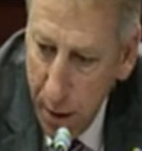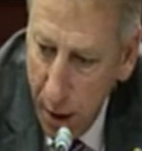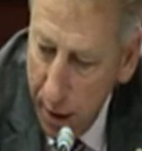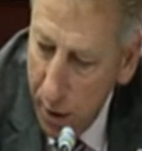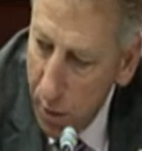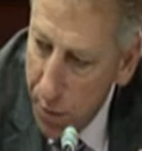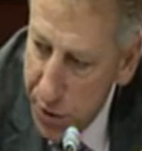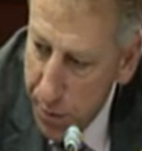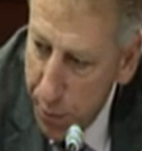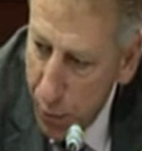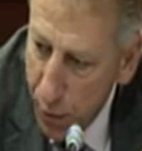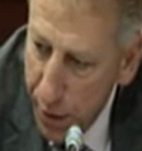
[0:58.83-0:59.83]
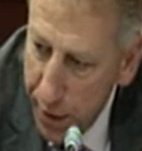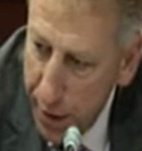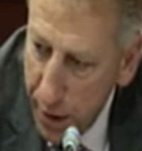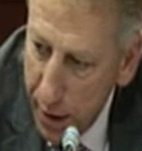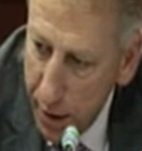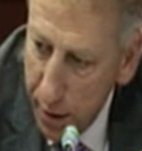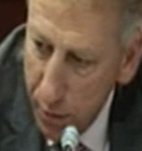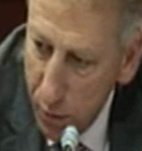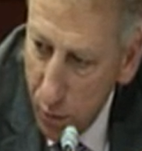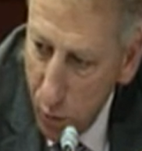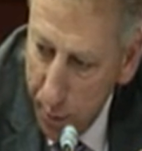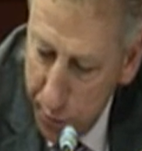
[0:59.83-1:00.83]
I had always supported
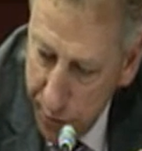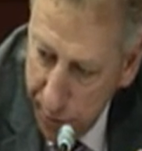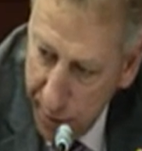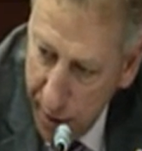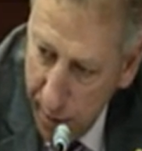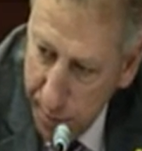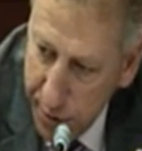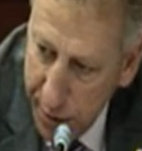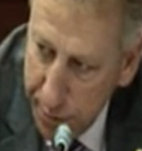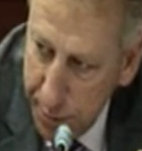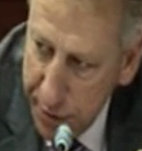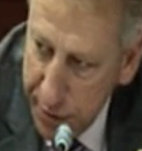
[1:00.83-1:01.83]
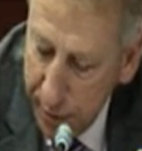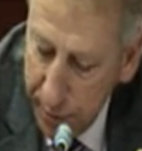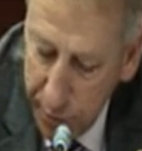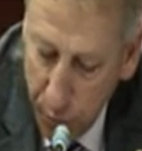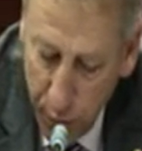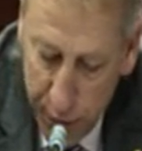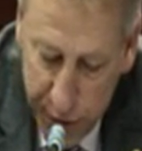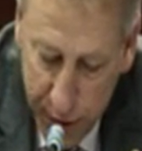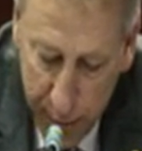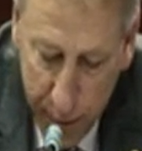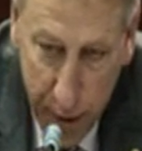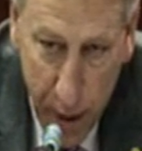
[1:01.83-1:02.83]
Representative Camp's HB
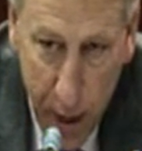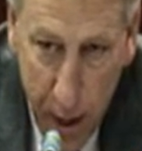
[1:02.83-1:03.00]
727,